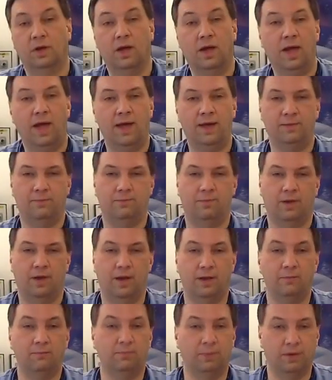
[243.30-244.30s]
Hi,
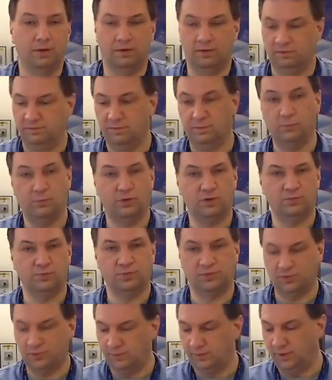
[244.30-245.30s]
I'm Bill from
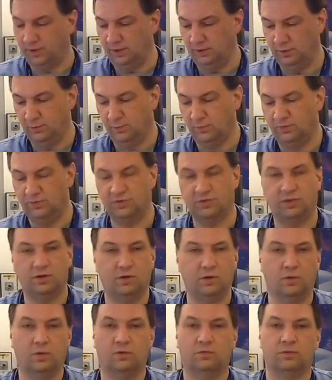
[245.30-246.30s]
Respiratory. We're just going
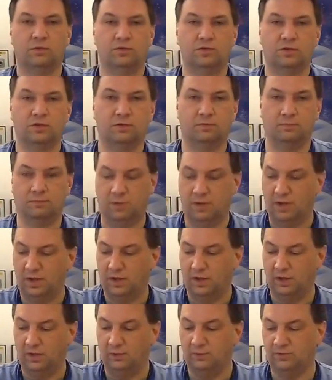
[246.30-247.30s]
to go over some
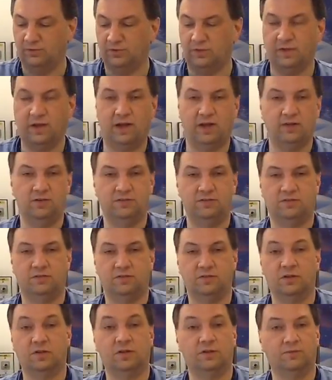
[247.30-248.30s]

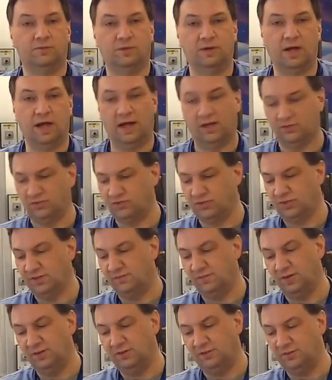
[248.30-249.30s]
aerosolized delivery oxygen
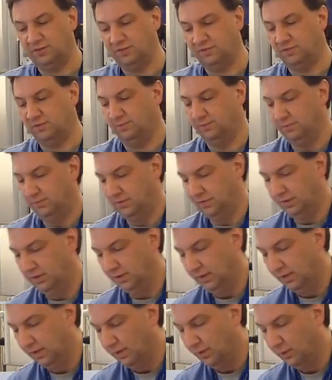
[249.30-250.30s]
devices.
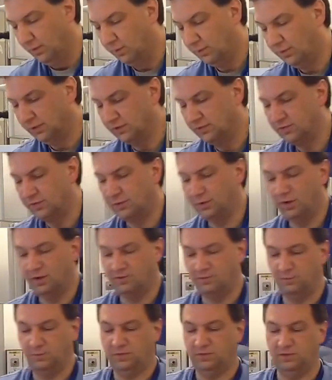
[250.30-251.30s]
We're going to start
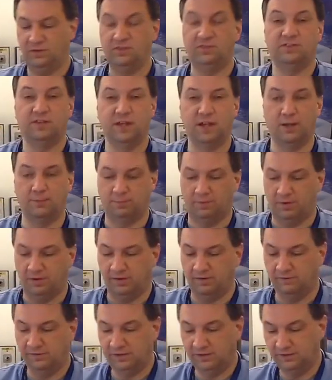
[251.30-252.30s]
off with the setup
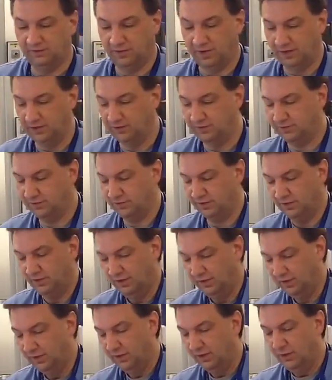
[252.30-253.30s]
of the device.
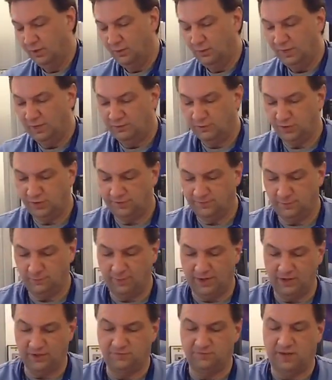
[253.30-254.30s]
We have 2 different
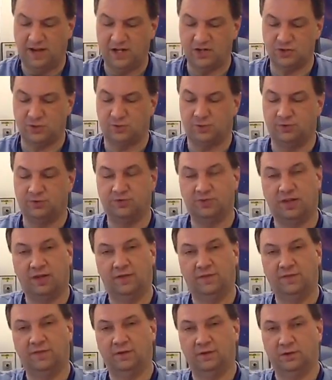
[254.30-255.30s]
manufacturers
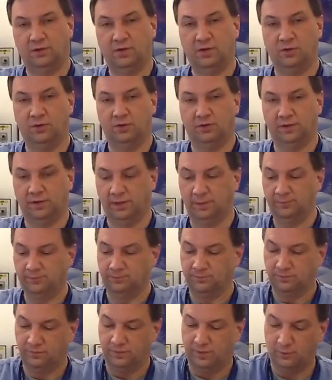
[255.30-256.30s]
out there currently
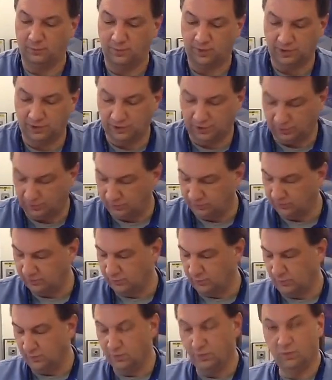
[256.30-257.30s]
that we're going to use,
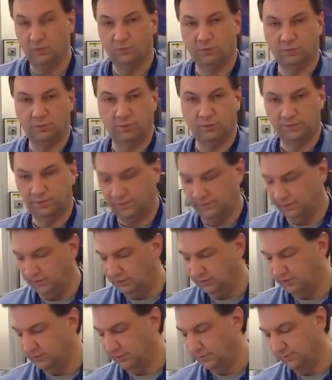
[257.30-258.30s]
and we'll go over both of
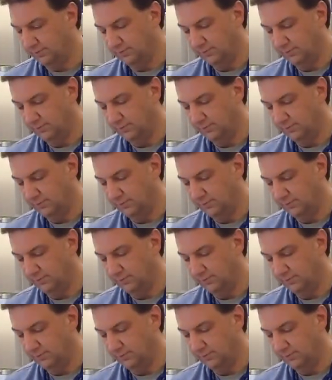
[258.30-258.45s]
these.